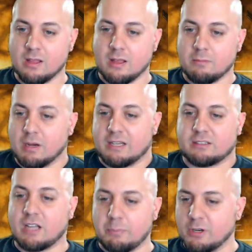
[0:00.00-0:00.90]
But
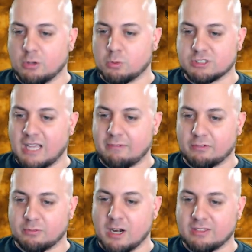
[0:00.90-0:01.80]
Kapanook will just have it
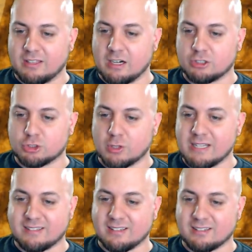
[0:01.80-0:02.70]
from right there.
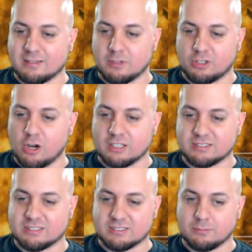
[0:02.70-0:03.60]
Trade system, the target
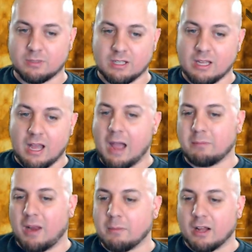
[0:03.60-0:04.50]
system,
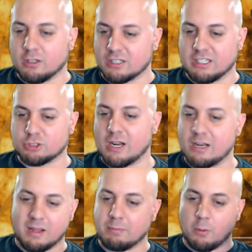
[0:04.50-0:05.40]
I'm not looking at trying to
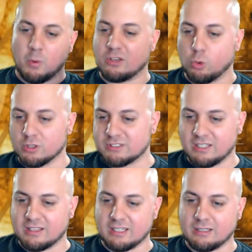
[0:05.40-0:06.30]
make my way towards
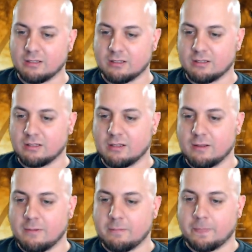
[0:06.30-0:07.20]
anything.
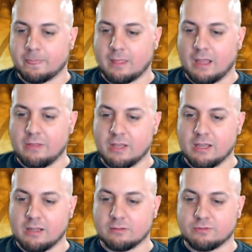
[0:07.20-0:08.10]
And
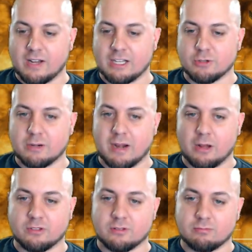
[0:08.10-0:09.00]
then find trade routes.